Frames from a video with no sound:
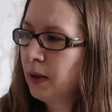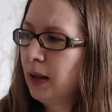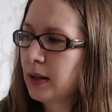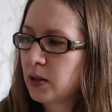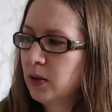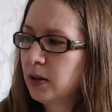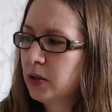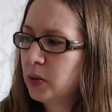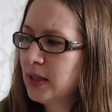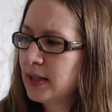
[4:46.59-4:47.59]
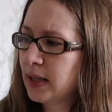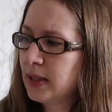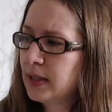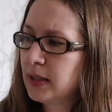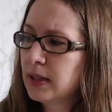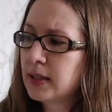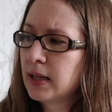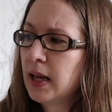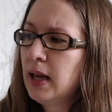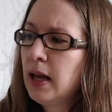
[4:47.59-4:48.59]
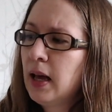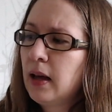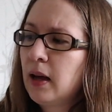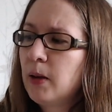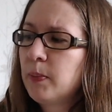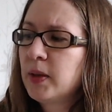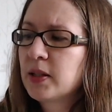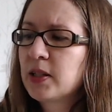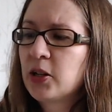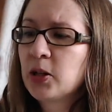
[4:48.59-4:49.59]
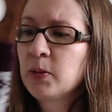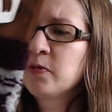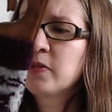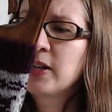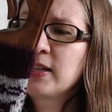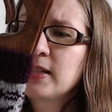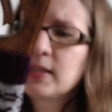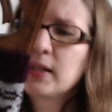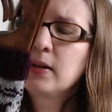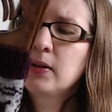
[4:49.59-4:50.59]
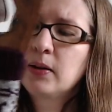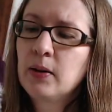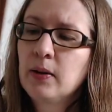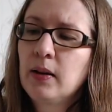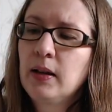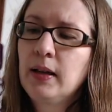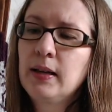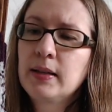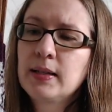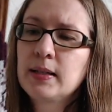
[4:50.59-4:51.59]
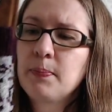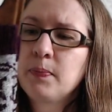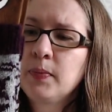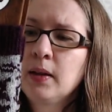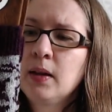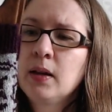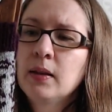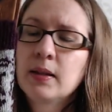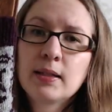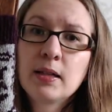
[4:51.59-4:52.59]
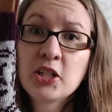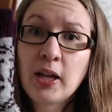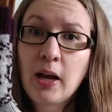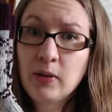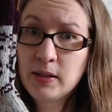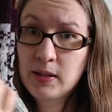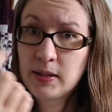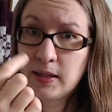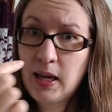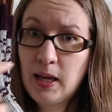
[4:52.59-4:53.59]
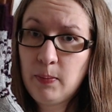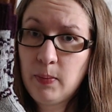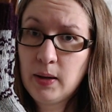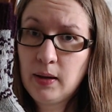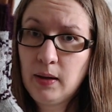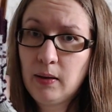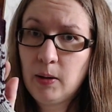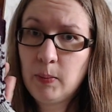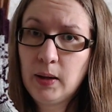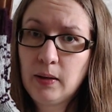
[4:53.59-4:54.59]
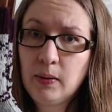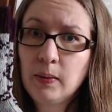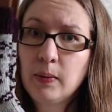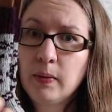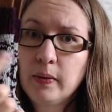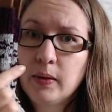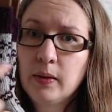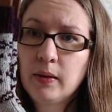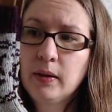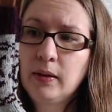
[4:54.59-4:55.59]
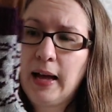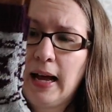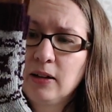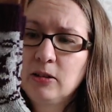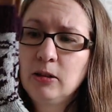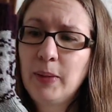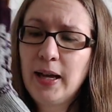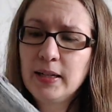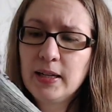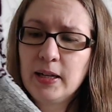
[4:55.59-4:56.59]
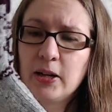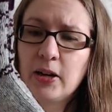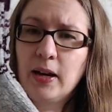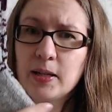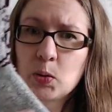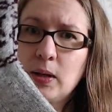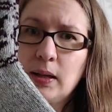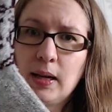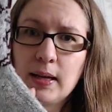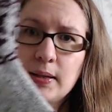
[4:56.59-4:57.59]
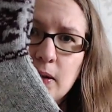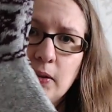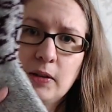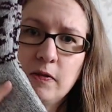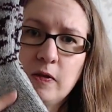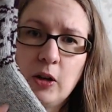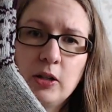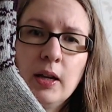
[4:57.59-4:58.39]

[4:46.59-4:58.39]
Yeah, so there are 3 sizes. The circumference is, the stitch count is the same in the ankle band here as well as on the foot.